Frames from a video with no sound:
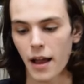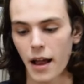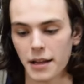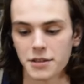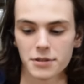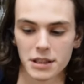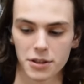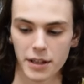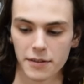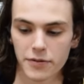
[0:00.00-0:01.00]
and it's really
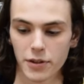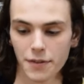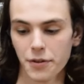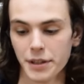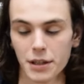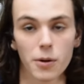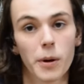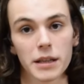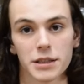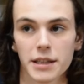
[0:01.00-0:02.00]
great for if you need to
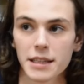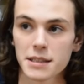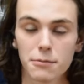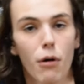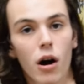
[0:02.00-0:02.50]
quickly get some